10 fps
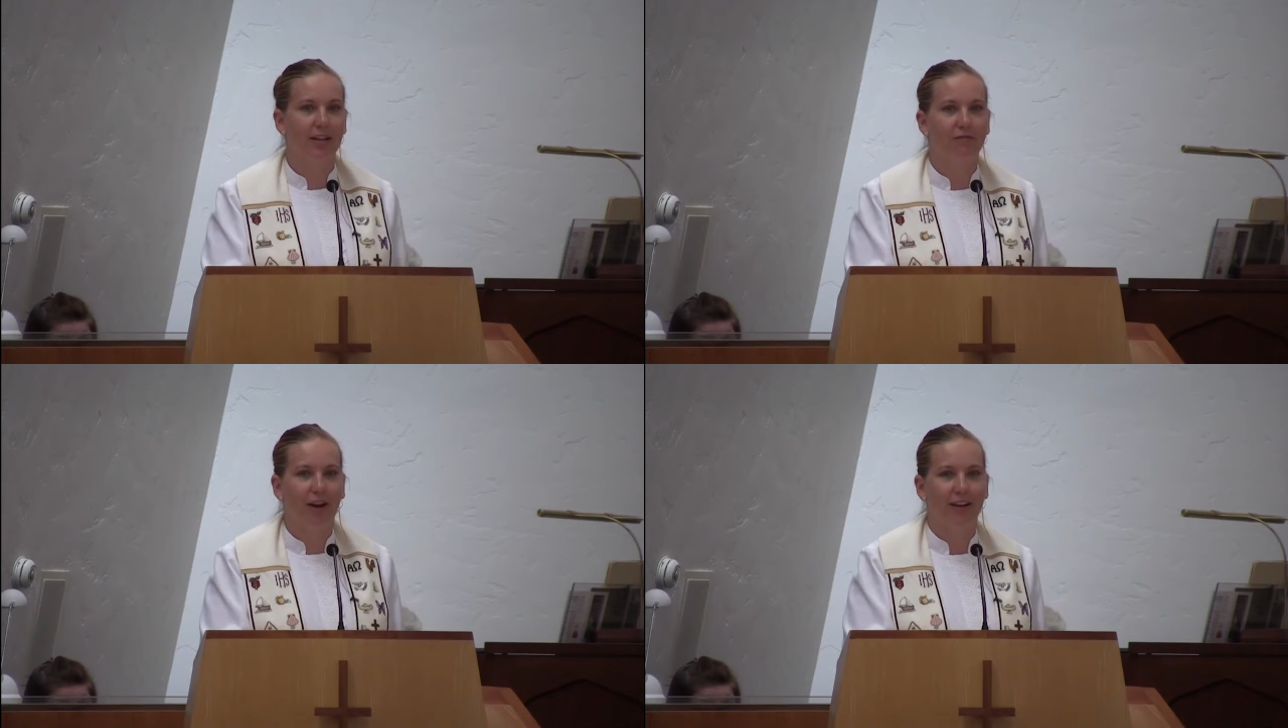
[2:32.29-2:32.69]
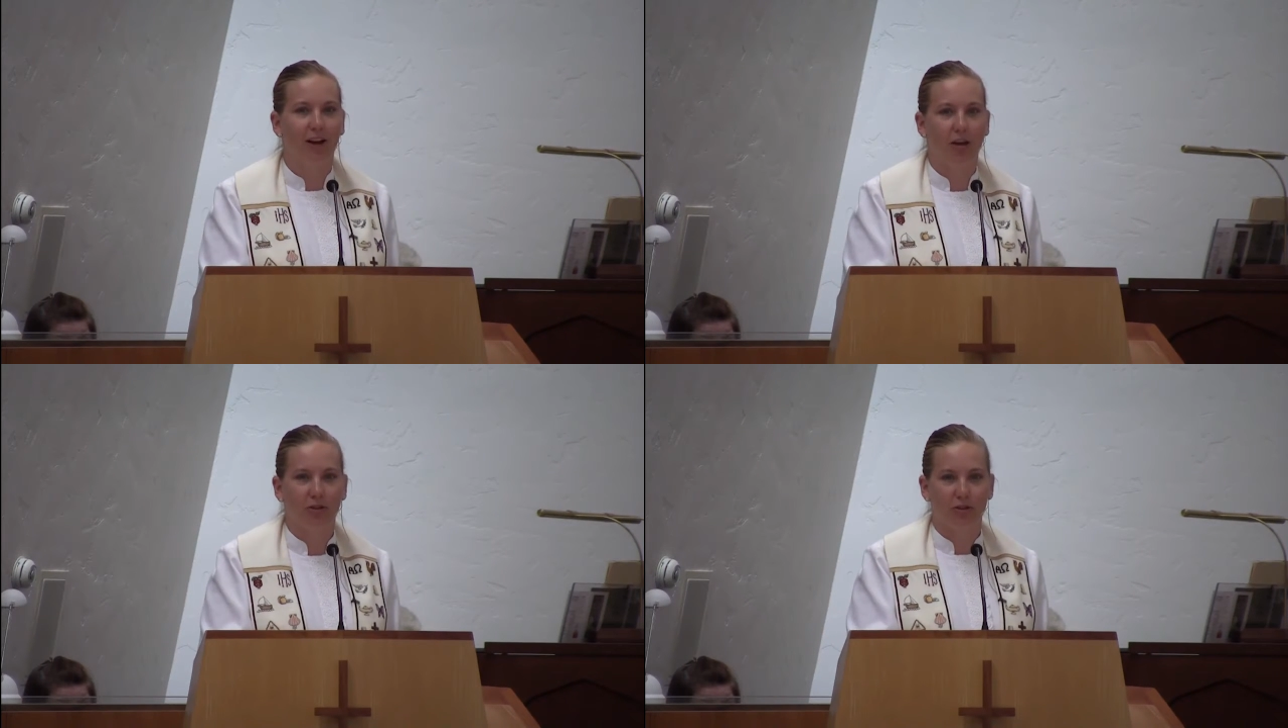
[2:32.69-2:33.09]
invite
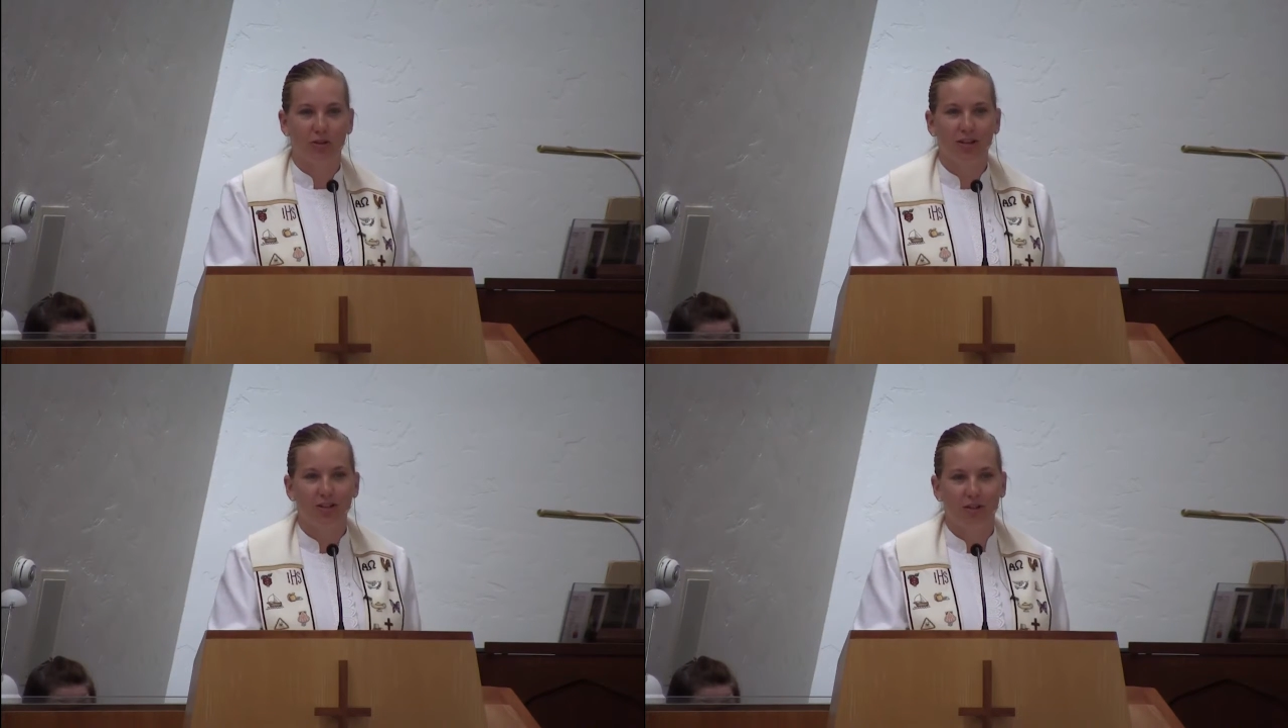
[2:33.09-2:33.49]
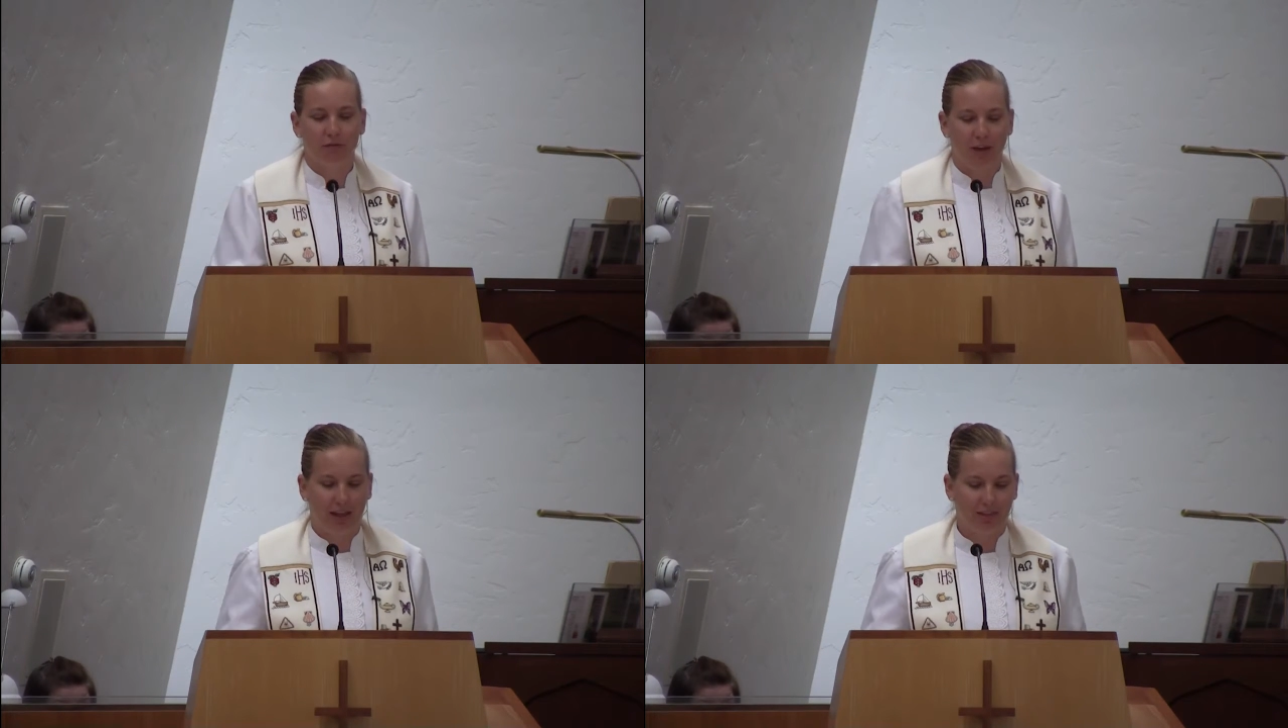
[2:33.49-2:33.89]
others to
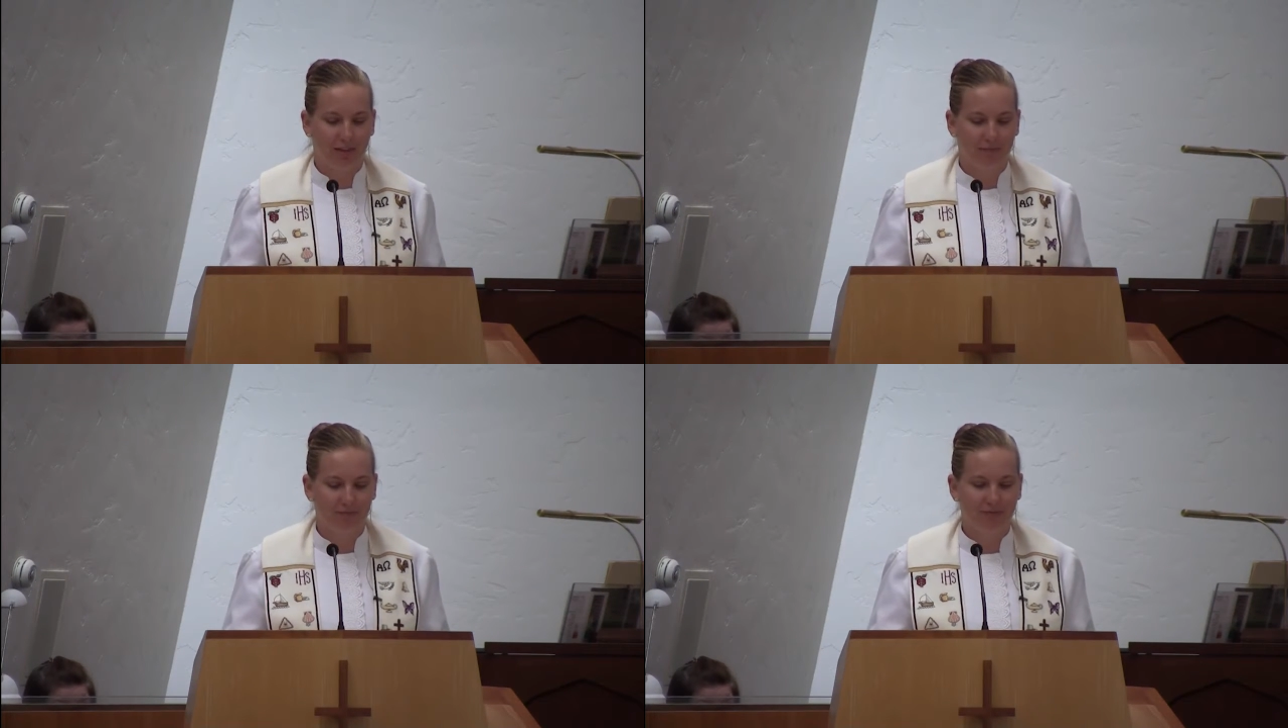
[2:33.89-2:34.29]
faith.